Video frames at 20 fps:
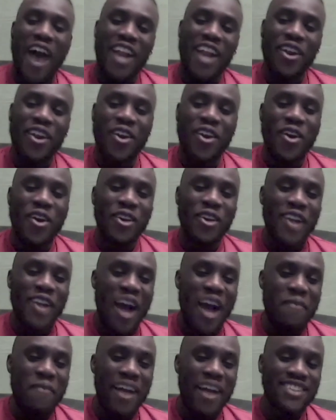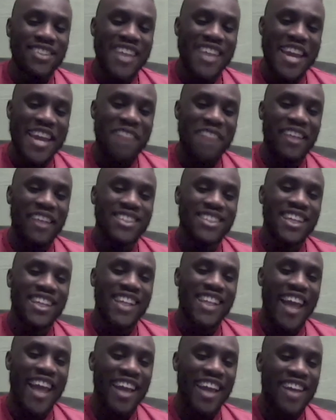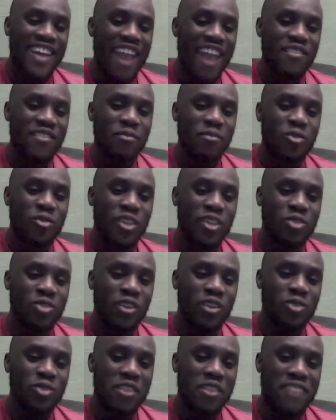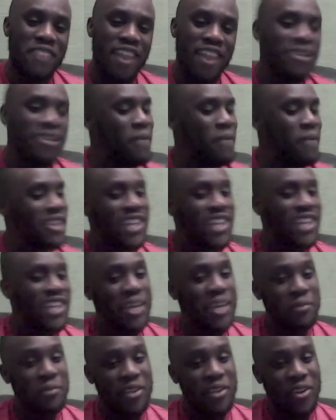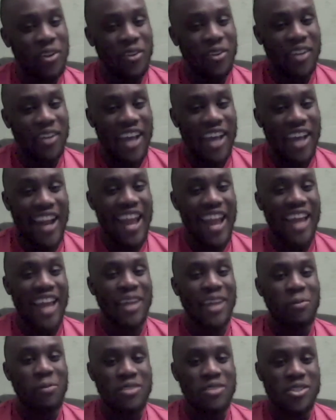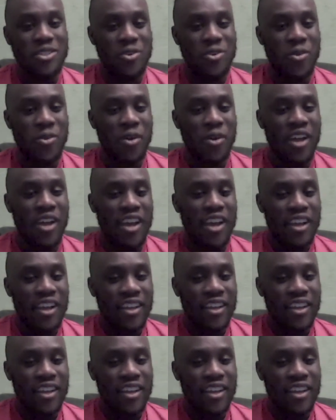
don't know, I might take, if they said like, have him quick 2025, I might take him, I like him still. 25